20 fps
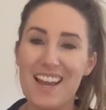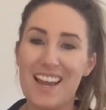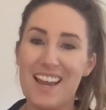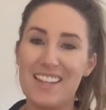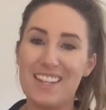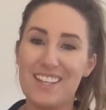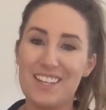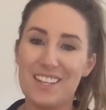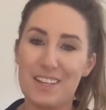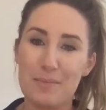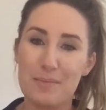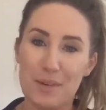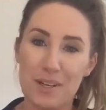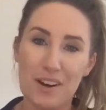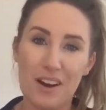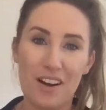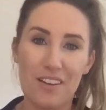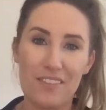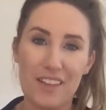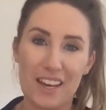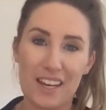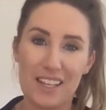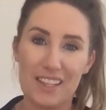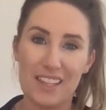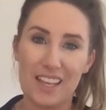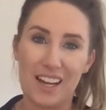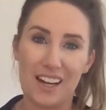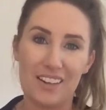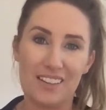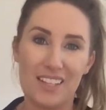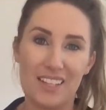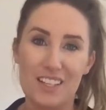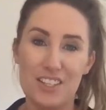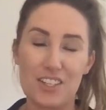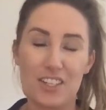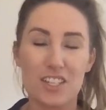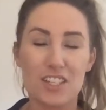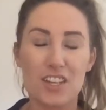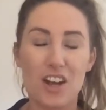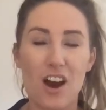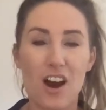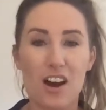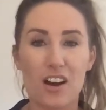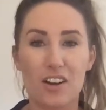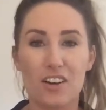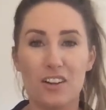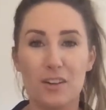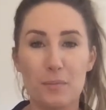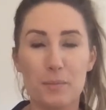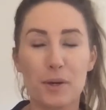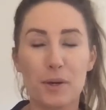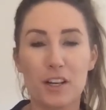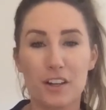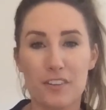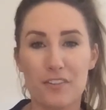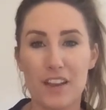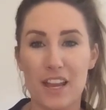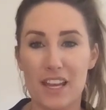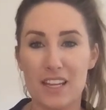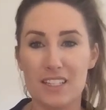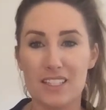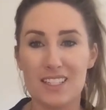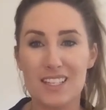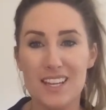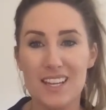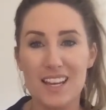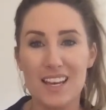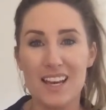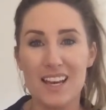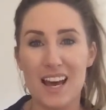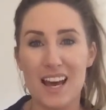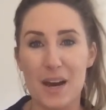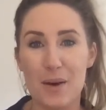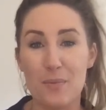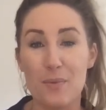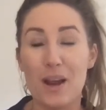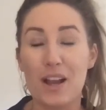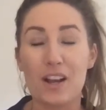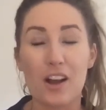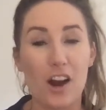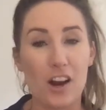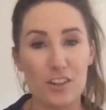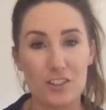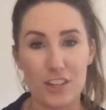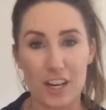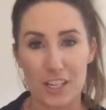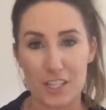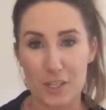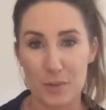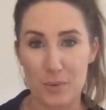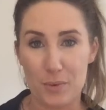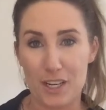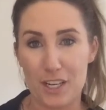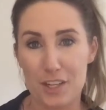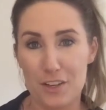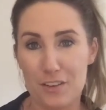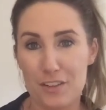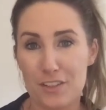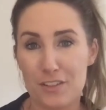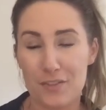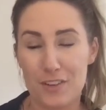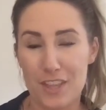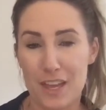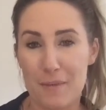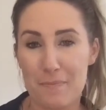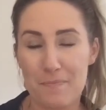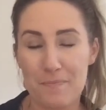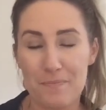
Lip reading: and then you can put all that in there and then just toggle per event what contract you want to use for them.